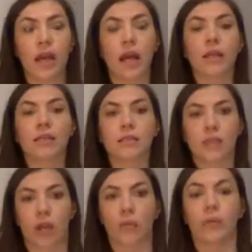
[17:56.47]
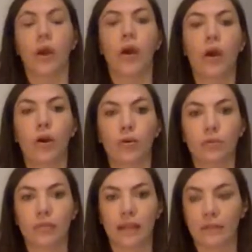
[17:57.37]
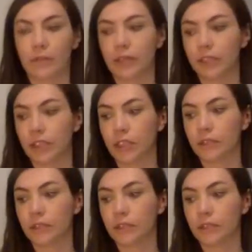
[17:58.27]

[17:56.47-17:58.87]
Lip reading: So hold that pressure